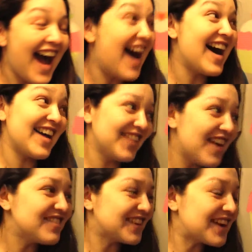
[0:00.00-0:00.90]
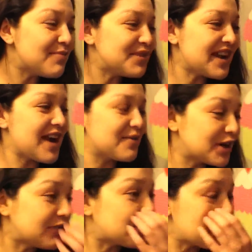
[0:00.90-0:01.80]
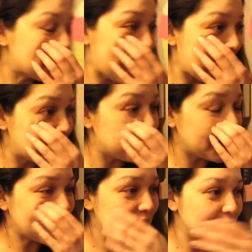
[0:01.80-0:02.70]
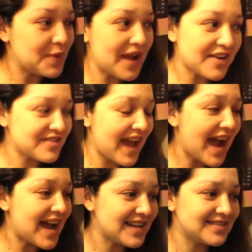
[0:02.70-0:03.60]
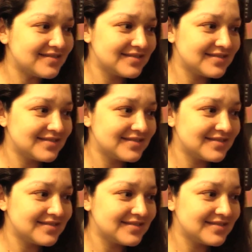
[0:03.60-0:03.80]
I love the company I work for, but I don't want to wear that